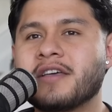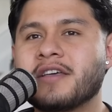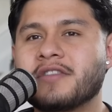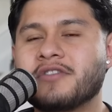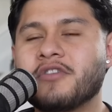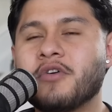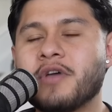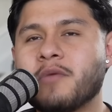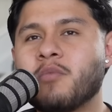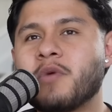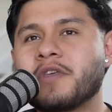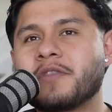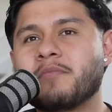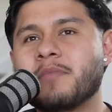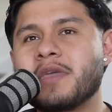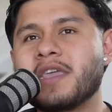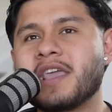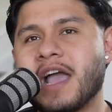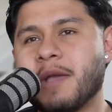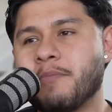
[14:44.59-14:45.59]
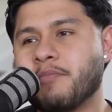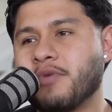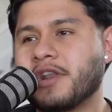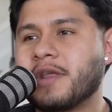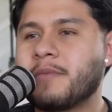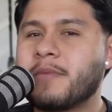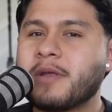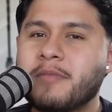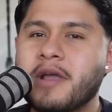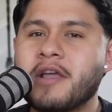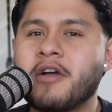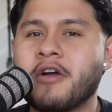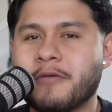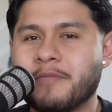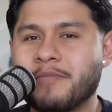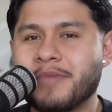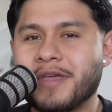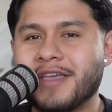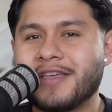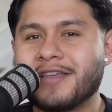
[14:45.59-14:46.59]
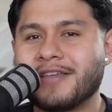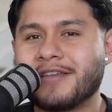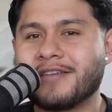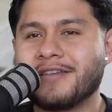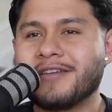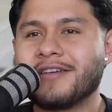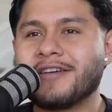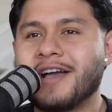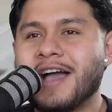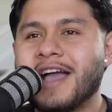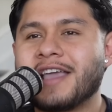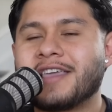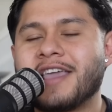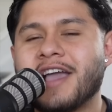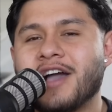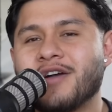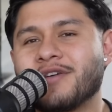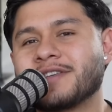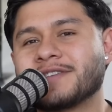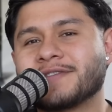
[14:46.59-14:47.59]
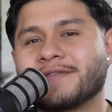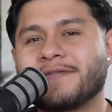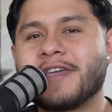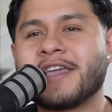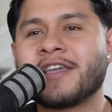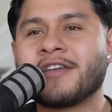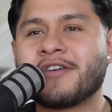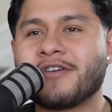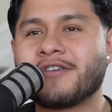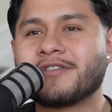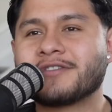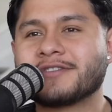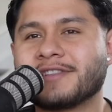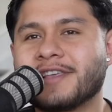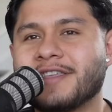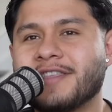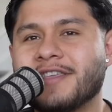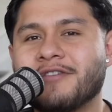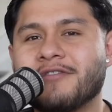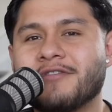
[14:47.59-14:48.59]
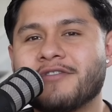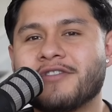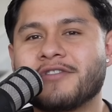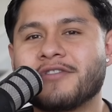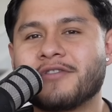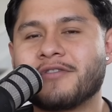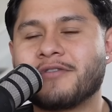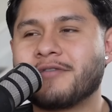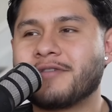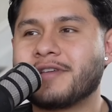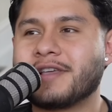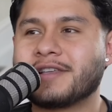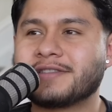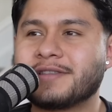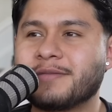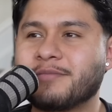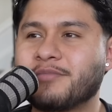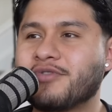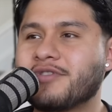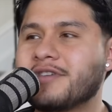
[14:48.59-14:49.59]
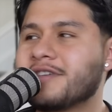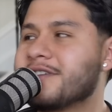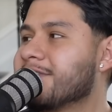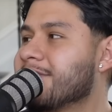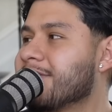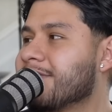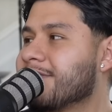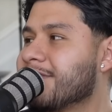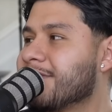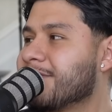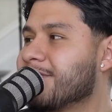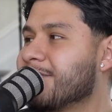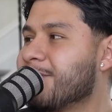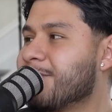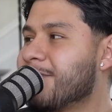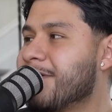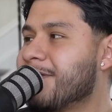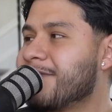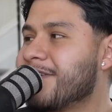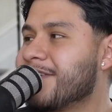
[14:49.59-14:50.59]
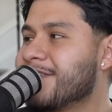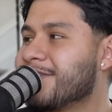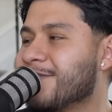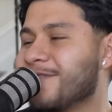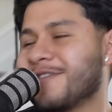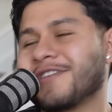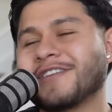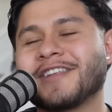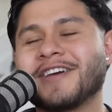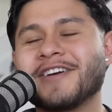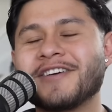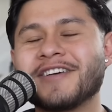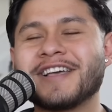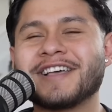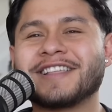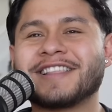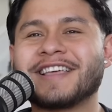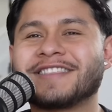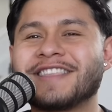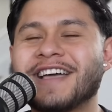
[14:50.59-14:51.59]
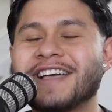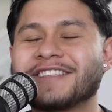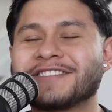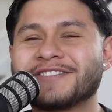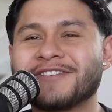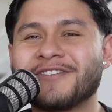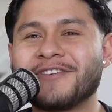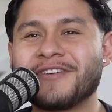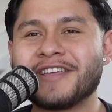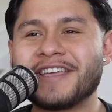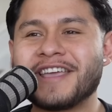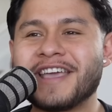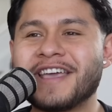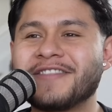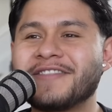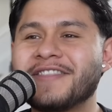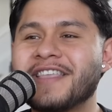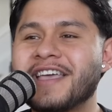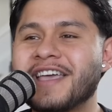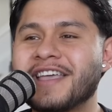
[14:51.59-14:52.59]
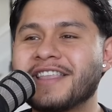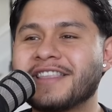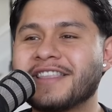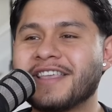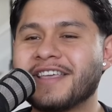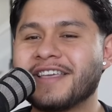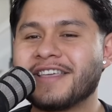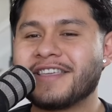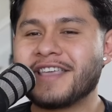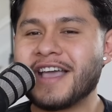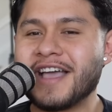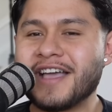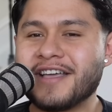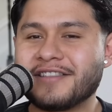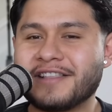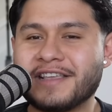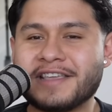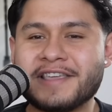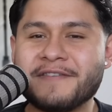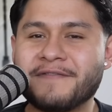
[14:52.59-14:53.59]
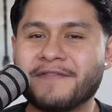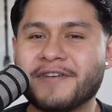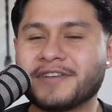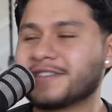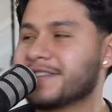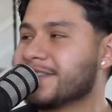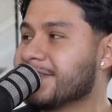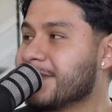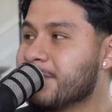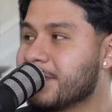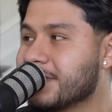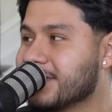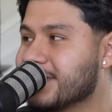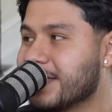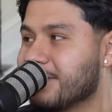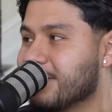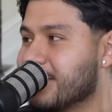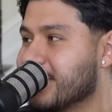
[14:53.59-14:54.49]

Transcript: no, and with me I put him in my armpit. I count his fingers, le digo, you know, este pollito te hizo un huevito, you know, like that story and then yeah, like he falls asleep in ten